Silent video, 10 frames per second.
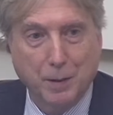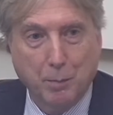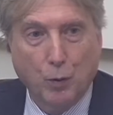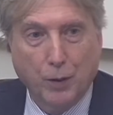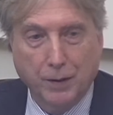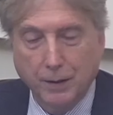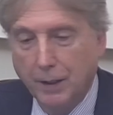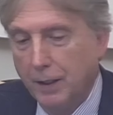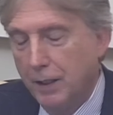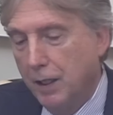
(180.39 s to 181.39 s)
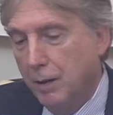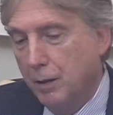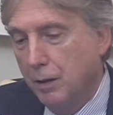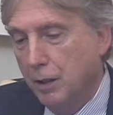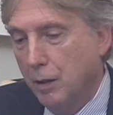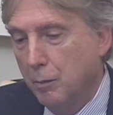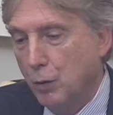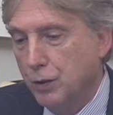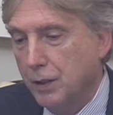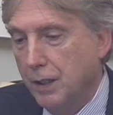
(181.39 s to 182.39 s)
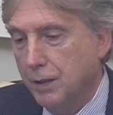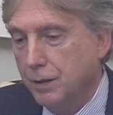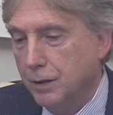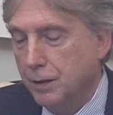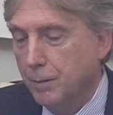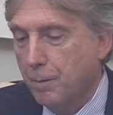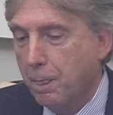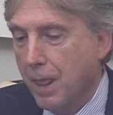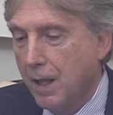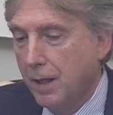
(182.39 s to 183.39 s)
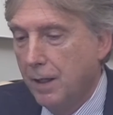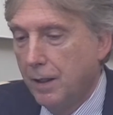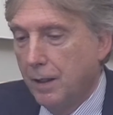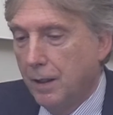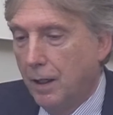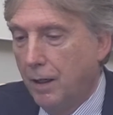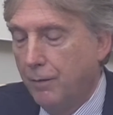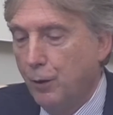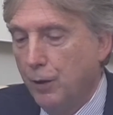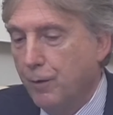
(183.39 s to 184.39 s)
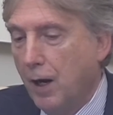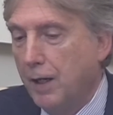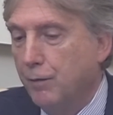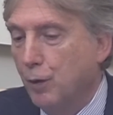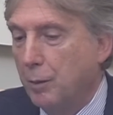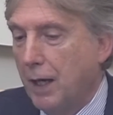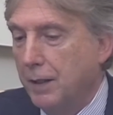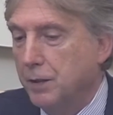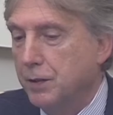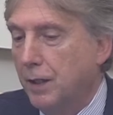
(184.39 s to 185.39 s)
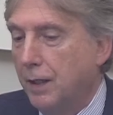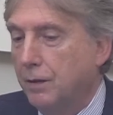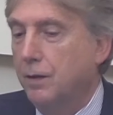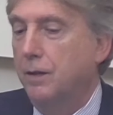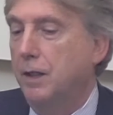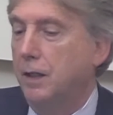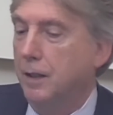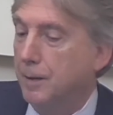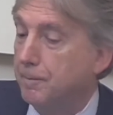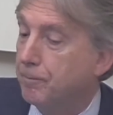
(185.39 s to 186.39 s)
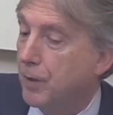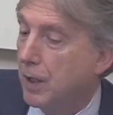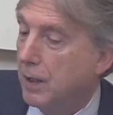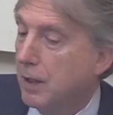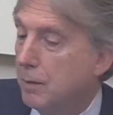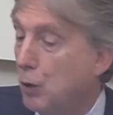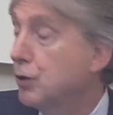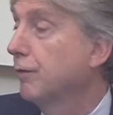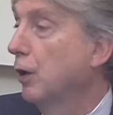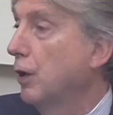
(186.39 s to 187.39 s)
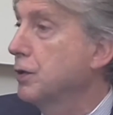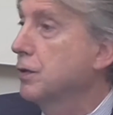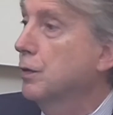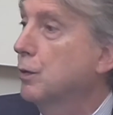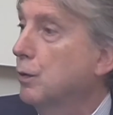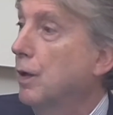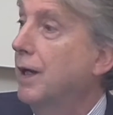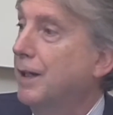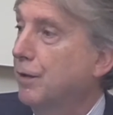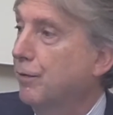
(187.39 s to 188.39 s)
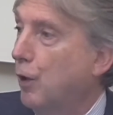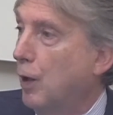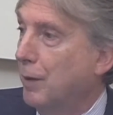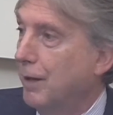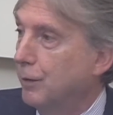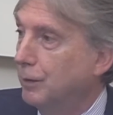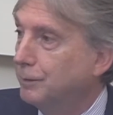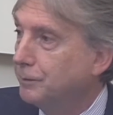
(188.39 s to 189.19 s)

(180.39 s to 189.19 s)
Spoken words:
the point in most cases. Third finding from that is that the most of the losses occur at the farm level,